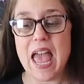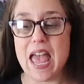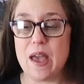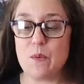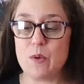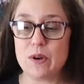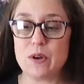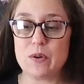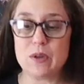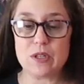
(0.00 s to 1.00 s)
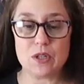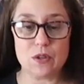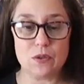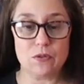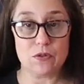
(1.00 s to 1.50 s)
and we're going
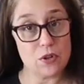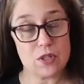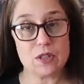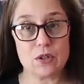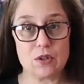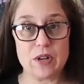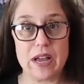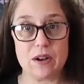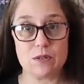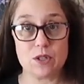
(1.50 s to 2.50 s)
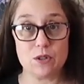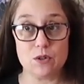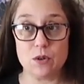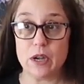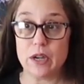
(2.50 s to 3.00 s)
to first learn how
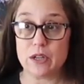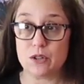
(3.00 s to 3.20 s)
to